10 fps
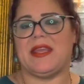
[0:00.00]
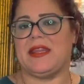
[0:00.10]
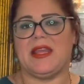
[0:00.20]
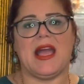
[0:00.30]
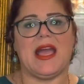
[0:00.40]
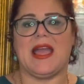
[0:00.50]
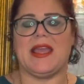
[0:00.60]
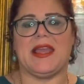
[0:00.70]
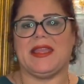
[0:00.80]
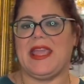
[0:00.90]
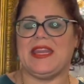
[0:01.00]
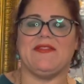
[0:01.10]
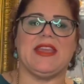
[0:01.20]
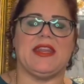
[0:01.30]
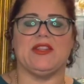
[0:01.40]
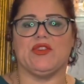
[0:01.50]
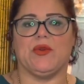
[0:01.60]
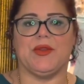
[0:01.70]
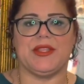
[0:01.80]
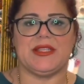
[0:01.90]
And I can't even get into
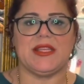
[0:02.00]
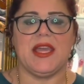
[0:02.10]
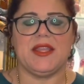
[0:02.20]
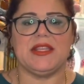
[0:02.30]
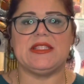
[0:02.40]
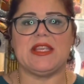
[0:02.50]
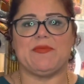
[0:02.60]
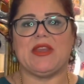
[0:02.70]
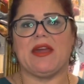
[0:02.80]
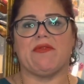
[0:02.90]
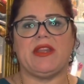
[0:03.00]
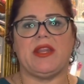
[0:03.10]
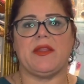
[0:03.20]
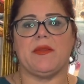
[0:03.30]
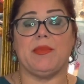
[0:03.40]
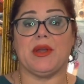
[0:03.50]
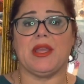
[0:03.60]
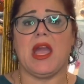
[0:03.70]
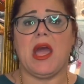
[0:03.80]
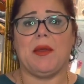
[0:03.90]
all this depth. You got to read it in the book.